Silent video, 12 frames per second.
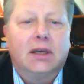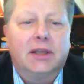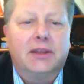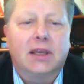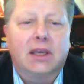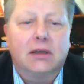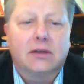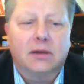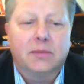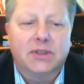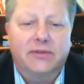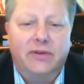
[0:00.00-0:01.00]
I think in
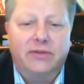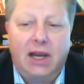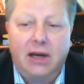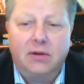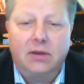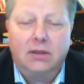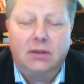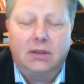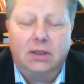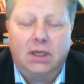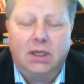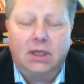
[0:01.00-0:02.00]
terms of a
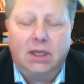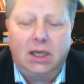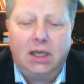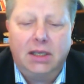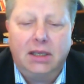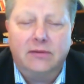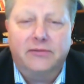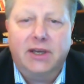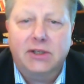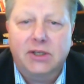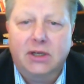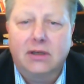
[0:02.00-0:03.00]
viral
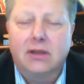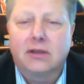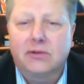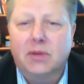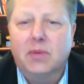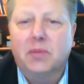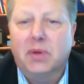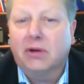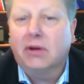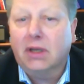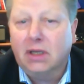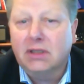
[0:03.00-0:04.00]
infection, the treatment
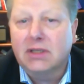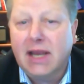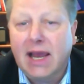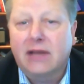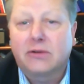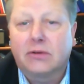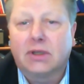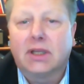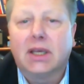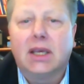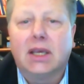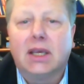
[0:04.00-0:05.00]
period is
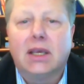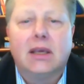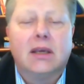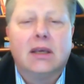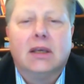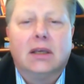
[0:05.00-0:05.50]
naturally